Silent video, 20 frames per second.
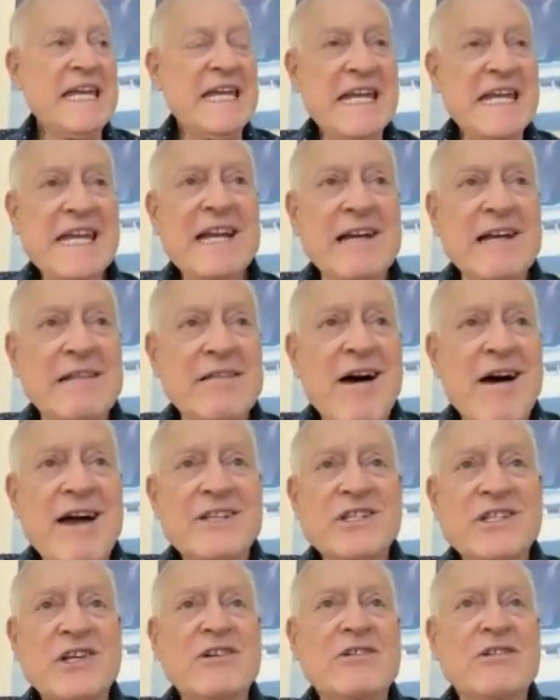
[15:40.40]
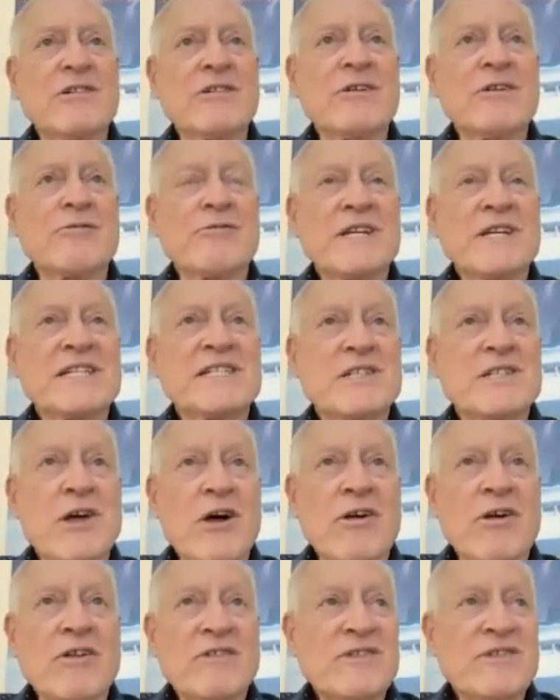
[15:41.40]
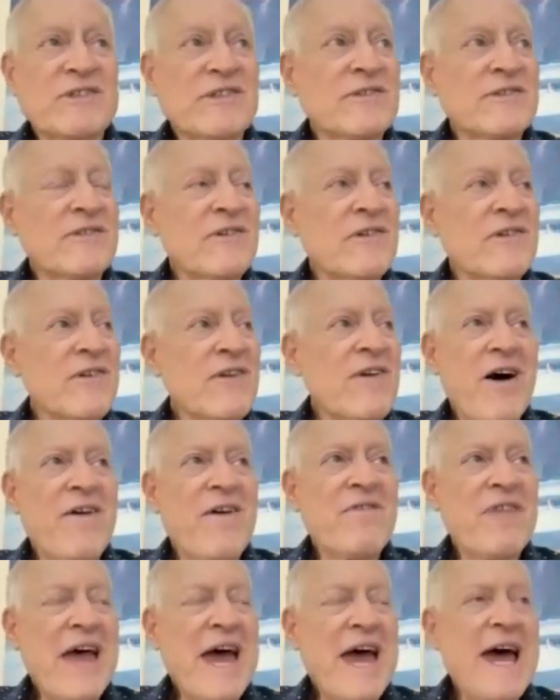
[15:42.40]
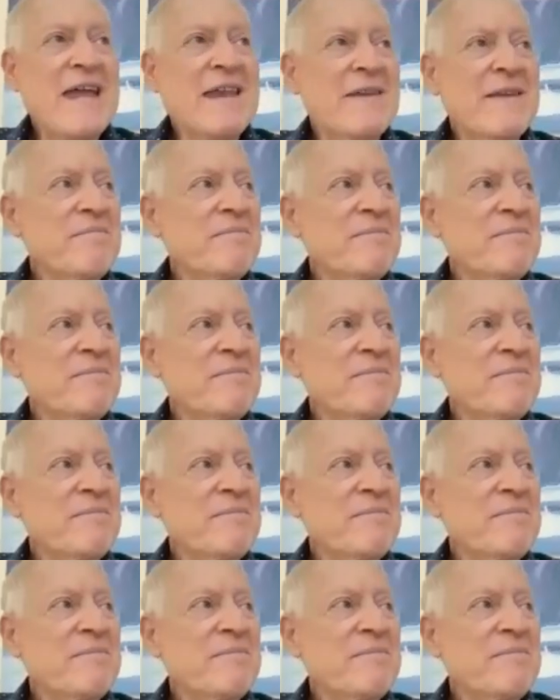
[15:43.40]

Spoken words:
ecological results of that